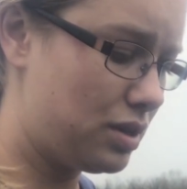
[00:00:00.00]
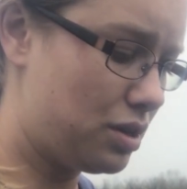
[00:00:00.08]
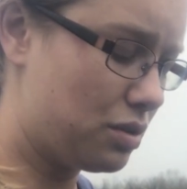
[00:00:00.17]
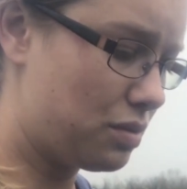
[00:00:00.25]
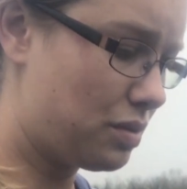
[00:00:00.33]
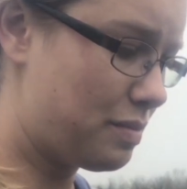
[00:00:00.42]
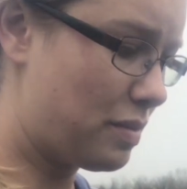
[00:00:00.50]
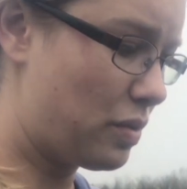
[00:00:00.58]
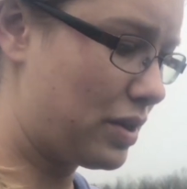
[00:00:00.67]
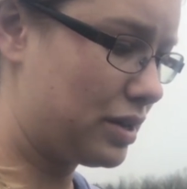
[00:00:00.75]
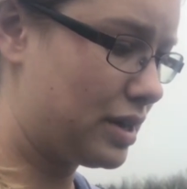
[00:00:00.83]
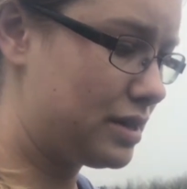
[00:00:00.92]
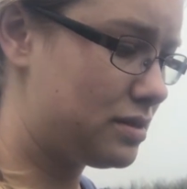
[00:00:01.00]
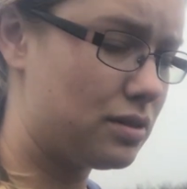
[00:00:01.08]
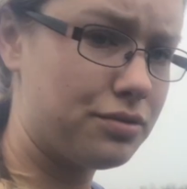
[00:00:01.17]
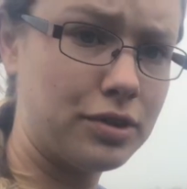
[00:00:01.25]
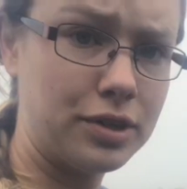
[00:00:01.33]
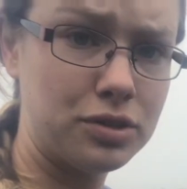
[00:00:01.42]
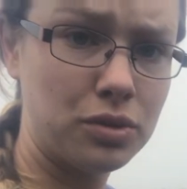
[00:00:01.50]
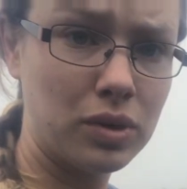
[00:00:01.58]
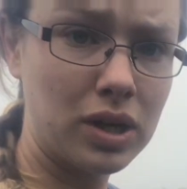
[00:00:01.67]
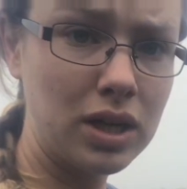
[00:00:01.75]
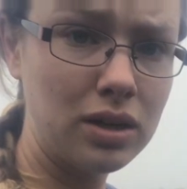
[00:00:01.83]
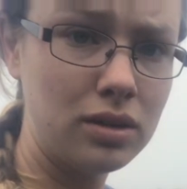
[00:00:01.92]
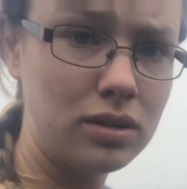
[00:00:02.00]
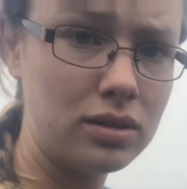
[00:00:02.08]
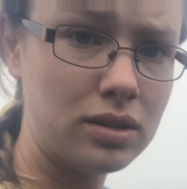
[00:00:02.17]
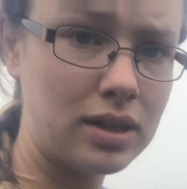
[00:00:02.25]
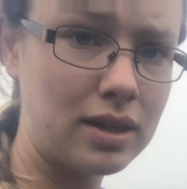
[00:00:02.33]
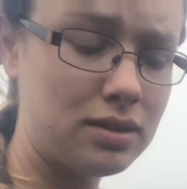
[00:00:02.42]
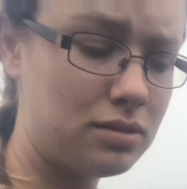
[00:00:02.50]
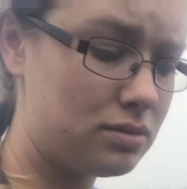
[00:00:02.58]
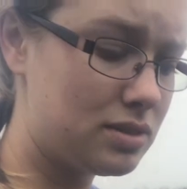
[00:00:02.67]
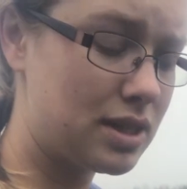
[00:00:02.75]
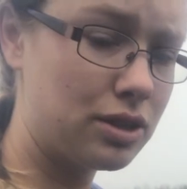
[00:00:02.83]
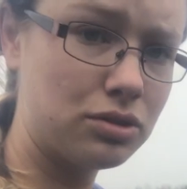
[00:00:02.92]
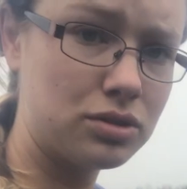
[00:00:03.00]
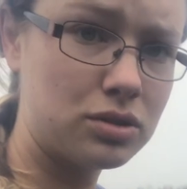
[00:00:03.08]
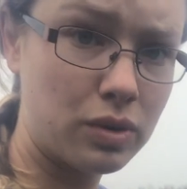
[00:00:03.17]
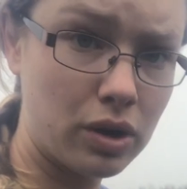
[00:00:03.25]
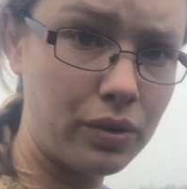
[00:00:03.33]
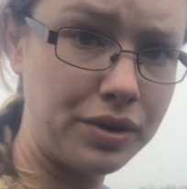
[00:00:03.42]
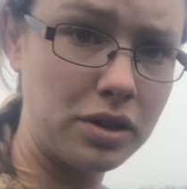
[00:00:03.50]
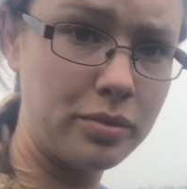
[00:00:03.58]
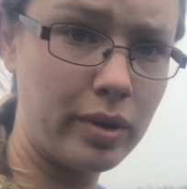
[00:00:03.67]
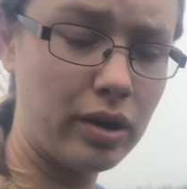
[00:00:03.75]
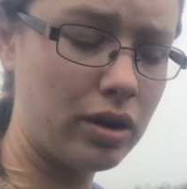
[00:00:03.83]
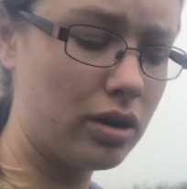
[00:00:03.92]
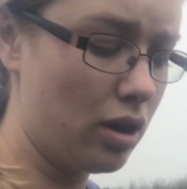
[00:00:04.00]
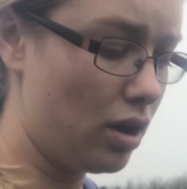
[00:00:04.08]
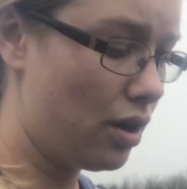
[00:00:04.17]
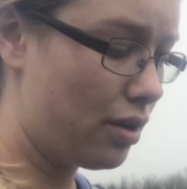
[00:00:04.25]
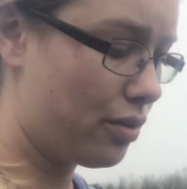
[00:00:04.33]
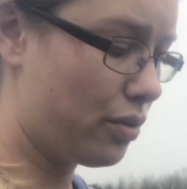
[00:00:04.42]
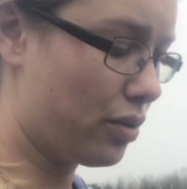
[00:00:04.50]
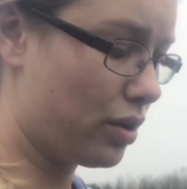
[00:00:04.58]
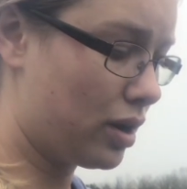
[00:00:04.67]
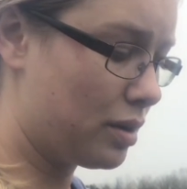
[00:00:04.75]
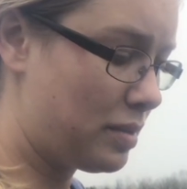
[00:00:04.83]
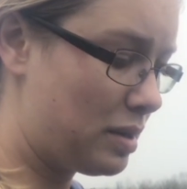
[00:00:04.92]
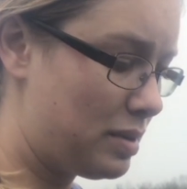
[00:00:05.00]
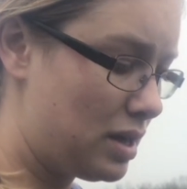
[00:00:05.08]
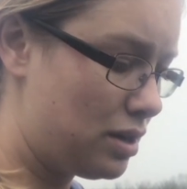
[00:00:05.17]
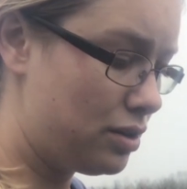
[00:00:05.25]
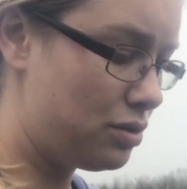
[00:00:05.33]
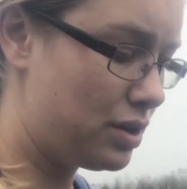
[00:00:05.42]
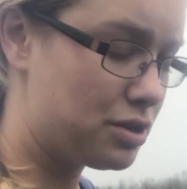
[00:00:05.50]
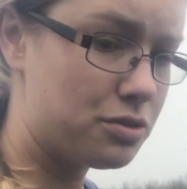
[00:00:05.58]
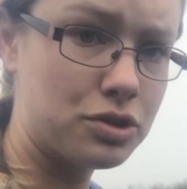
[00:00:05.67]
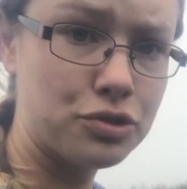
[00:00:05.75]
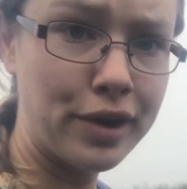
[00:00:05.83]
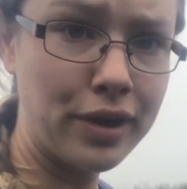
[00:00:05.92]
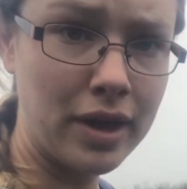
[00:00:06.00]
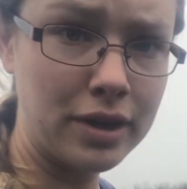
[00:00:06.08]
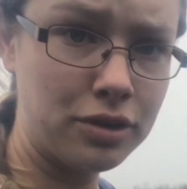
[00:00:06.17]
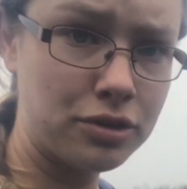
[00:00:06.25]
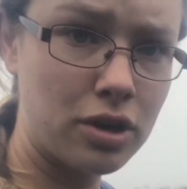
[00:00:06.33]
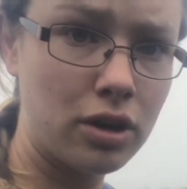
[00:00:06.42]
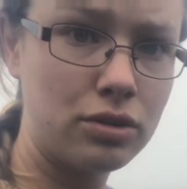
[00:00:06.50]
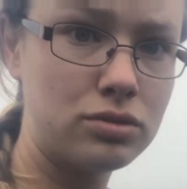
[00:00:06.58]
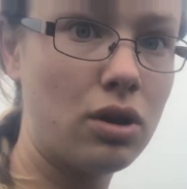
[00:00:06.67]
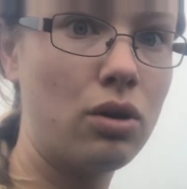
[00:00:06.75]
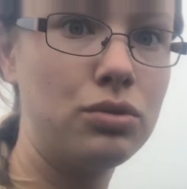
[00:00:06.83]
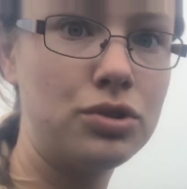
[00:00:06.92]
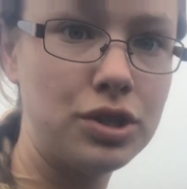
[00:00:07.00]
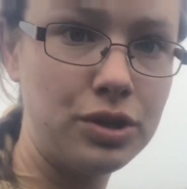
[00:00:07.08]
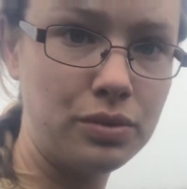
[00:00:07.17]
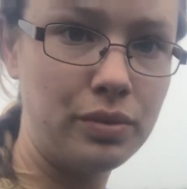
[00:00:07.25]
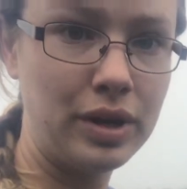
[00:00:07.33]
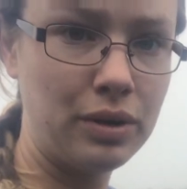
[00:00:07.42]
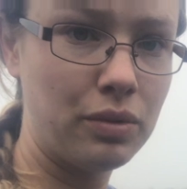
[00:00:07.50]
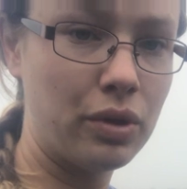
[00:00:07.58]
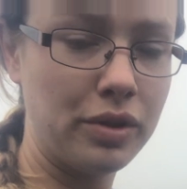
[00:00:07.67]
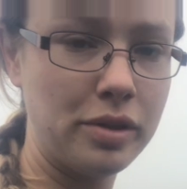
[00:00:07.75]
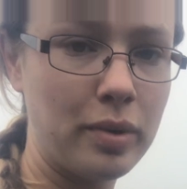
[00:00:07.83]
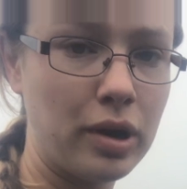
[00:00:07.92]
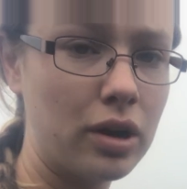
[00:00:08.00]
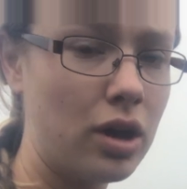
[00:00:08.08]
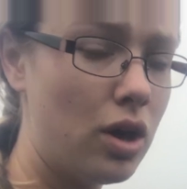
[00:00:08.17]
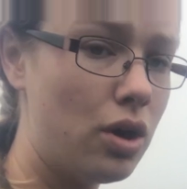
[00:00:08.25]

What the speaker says: You know, whether it's the front door that signals we're going to the park, or maybe you get to a trailhead and your dog goes, oh shoot, we're going to the park.